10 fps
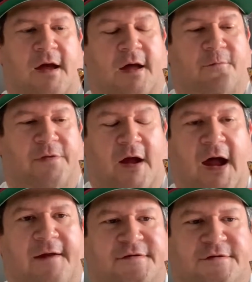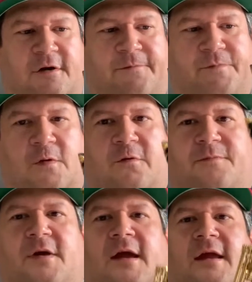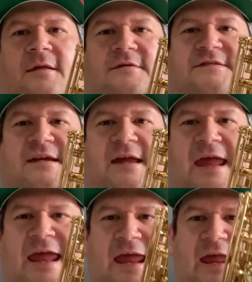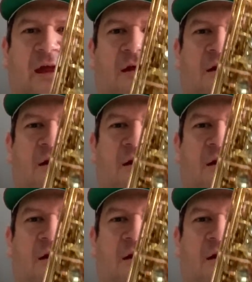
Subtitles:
with a high F sharp with my, just like an A